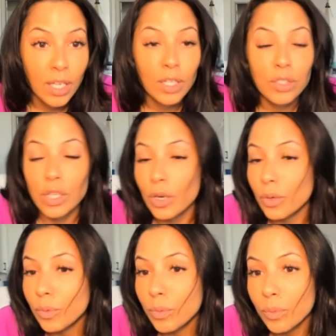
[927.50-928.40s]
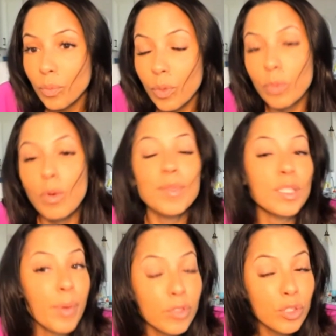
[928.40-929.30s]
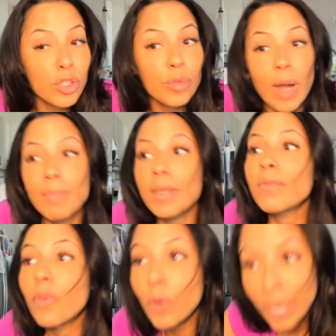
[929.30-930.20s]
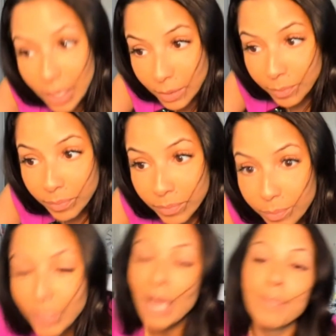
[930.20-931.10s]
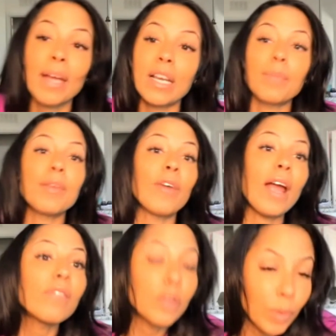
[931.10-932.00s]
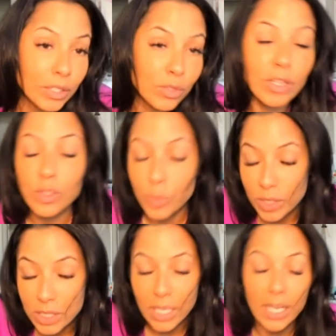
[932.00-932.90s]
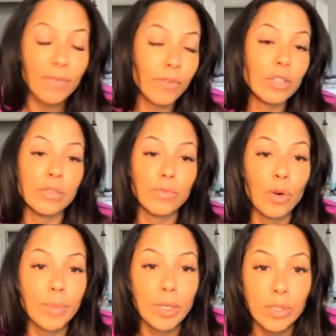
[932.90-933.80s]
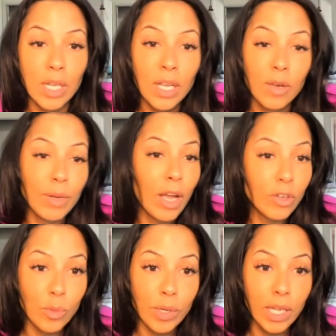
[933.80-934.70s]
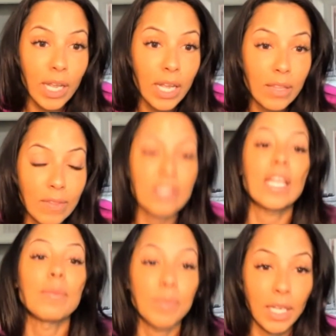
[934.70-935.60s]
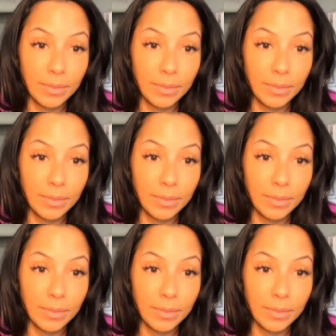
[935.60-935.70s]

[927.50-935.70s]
So what a woman's supposed to do might be for him, but that might not be for everyone. So I just want to say that first and foremost. We all don't want the same thing.